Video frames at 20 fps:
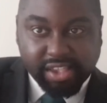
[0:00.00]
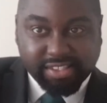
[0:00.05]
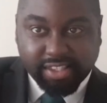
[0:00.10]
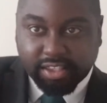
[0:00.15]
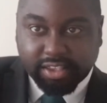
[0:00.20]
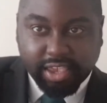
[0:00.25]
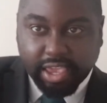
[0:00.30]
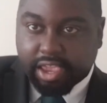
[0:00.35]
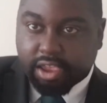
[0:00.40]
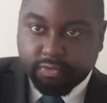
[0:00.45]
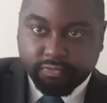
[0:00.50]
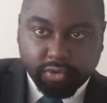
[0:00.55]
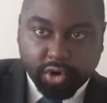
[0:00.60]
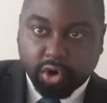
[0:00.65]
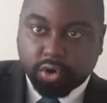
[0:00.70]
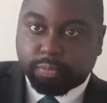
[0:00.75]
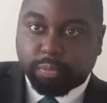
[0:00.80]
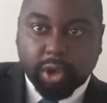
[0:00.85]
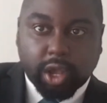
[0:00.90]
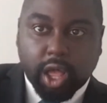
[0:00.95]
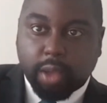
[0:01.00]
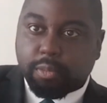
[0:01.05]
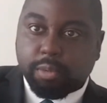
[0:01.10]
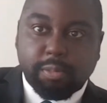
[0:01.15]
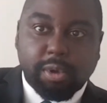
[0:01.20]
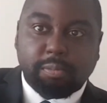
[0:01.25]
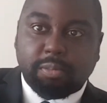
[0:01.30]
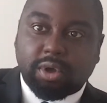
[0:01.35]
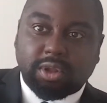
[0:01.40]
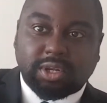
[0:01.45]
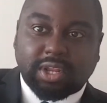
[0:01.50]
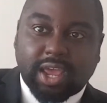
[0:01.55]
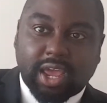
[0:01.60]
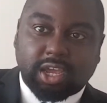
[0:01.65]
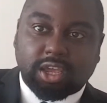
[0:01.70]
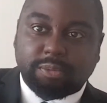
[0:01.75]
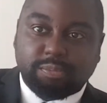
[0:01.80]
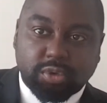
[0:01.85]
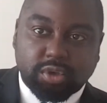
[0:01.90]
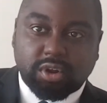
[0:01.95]
it says get involved, become a member of the
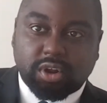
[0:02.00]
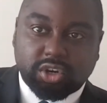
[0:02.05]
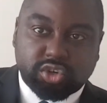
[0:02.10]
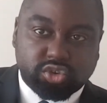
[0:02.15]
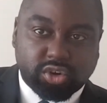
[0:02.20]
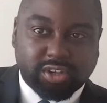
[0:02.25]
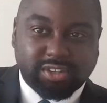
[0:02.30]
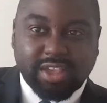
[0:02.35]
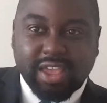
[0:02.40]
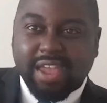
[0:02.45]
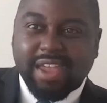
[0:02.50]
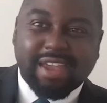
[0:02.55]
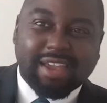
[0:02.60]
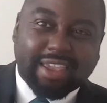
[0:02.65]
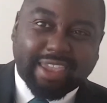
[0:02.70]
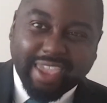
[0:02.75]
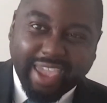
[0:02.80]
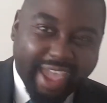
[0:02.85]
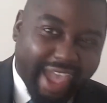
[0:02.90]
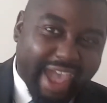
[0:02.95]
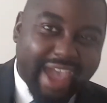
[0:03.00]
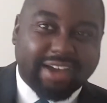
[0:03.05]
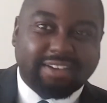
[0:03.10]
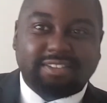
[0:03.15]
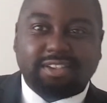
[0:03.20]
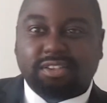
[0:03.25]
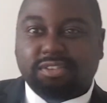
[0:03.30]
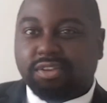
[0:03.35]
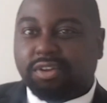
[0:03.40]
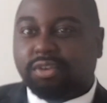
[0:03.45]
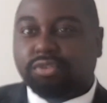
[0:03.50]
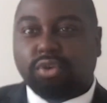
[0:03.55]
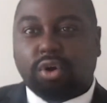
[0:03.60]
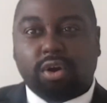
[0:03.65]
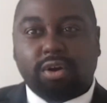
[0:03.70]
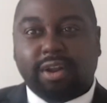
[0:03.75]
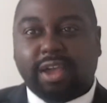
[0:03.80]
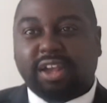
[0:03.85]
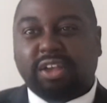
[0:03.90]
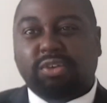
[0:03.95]
Akabiyuna Trust, get access to those
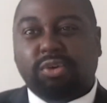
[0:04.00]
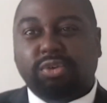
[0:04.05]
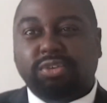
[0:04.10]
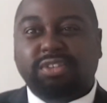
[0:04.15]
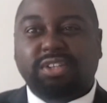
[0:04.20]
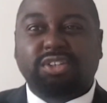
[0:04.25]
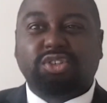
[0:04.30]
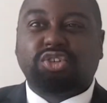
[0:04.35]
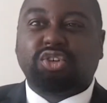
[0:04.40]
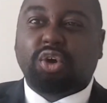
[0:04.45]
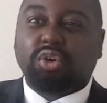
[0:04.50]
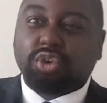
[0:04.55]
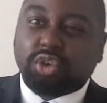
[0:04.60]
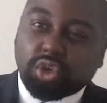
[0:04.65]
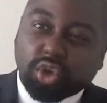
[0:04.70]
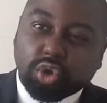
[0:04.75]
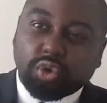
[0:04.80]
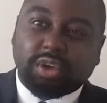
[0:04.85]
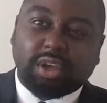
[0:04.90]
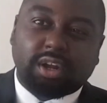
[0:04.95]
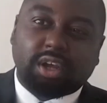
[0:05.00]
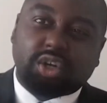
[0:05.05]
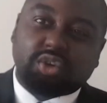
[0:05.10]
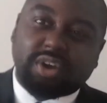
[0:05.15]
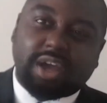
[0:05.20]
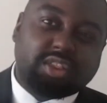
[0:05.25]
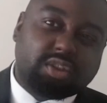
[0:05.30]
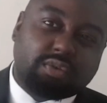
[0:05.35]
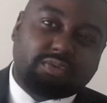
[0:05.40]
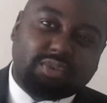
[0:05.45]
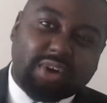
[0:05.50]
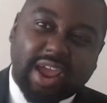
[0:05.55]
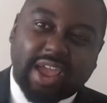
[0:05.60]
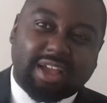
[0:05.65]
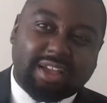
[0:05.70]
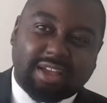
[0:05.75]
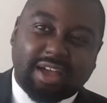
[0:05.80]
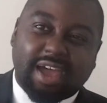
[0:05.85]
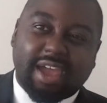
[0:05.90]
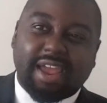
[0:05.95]
online courses so you can attract the
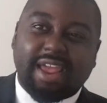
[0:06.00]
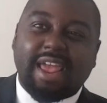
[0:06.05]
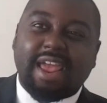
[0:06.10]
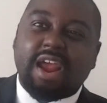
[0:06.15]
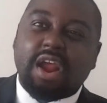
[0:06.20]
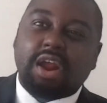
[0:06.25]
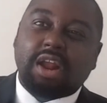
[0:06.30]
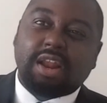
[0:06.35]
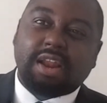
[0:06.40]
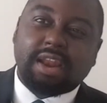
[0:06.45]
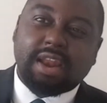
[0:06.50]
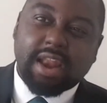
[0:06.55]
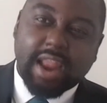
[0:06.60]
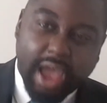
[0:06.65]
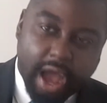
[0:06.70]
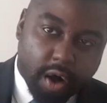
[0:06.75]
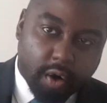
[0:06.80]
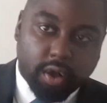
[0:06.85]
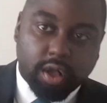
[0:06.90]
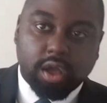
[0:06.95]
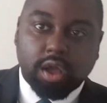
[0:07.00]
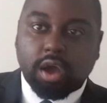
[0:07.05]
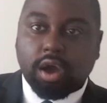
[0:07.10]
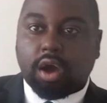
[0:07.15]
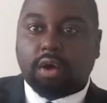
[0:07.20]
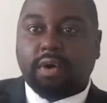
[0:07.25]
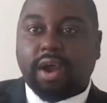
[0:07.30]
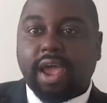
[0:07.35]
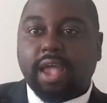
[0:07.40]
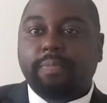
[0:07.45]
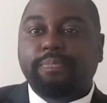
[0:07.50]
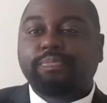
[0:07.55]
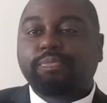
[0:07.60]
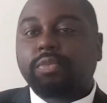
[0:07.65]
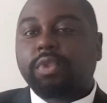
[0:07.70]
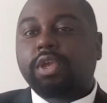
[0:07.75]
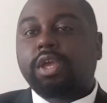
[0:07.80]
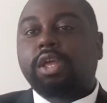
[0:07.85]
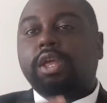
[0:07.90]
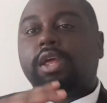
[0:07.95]
right guy now, all right?
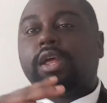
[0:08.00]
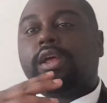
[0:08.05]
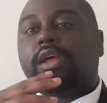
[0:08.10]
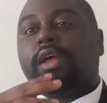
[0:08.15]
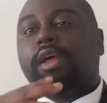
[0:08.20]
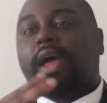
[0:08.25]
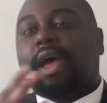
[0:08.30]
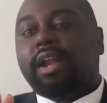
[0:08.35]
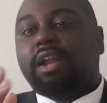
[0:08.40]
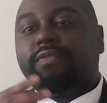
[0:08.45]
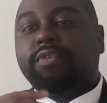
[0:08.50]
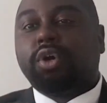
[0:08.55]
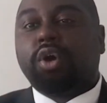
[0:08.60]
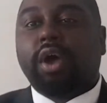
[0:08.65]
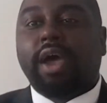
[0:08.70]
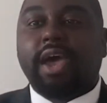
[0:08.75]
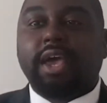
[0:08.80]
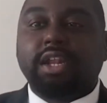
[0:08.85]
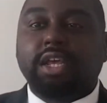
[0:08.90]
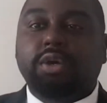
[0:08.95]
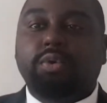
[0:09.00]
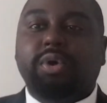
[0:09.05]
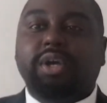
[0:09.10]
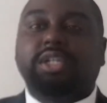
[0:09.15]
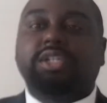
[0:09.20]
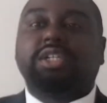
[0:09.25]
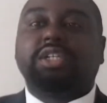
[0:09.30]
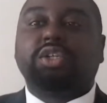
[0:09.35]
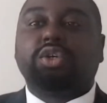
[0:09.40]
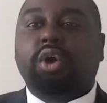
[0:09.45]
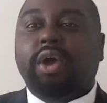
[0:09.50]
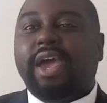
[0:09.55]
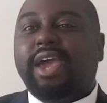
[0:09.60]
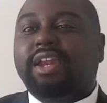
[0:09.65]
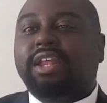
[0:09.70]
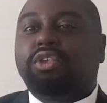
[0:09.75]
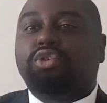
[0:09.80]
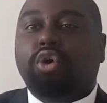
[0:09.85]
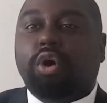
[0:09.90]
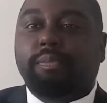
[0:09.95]
And if you've got any questions or
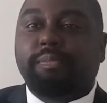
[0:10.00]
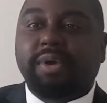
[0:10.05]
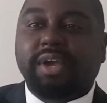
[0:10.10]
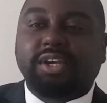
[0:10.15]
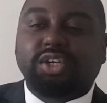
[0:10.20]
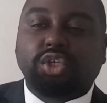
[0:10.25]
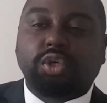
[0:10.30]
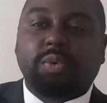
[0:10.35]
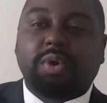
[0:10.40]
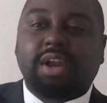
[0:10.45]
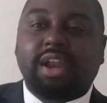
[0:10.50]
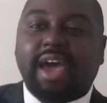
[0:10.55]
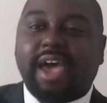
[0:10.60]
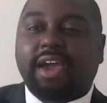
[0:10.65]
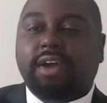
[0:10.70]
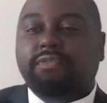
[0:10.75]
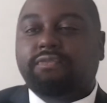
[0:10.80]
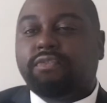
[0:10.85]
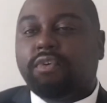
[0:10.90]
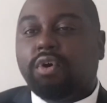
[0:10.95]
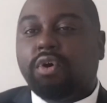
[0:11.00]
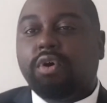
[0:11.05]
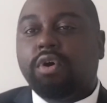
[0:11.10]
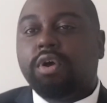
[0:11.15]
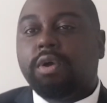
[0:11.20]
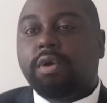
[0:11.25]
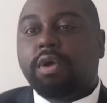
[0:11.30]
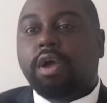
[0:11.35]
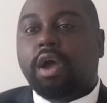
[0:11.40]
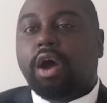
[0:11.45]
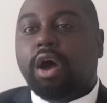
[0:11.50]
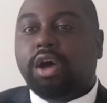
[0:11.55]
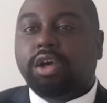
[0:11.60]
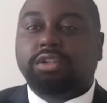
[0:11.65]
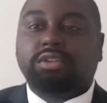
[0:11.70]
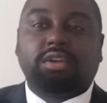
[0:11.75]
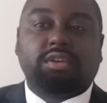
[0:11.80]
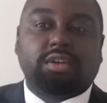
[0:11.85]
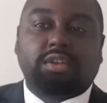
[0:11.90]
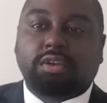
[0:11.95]
any topics you would like for us
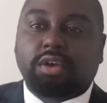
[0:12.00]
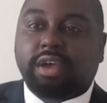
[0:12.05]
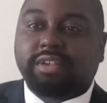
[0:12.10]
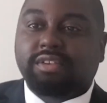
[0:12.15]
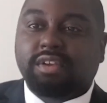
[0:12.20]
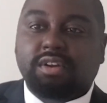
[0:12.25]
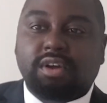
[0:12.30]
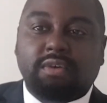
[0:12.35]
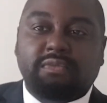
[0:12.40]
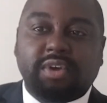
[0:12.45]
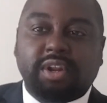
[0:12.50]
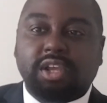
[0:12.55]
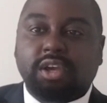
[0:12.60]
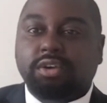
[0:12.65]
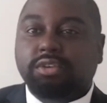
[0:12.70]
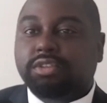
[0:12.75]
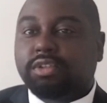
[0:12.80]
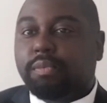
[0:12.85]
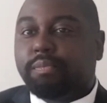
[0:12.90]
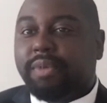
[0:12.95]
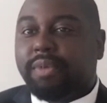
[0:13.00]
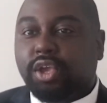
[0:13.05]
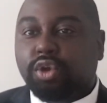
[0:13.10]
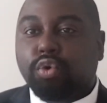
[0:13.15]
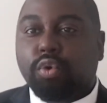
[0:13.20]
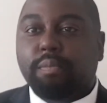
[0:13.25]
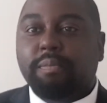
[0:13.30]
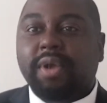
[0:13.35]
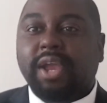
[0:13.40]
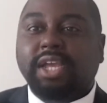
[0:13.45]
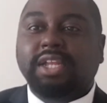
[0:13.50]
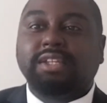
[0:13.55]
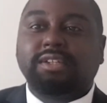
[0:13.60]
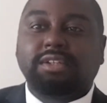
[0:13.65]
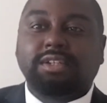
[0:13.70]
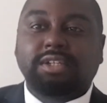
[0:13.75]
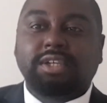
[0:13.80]
to discuss in our videos, then by all means,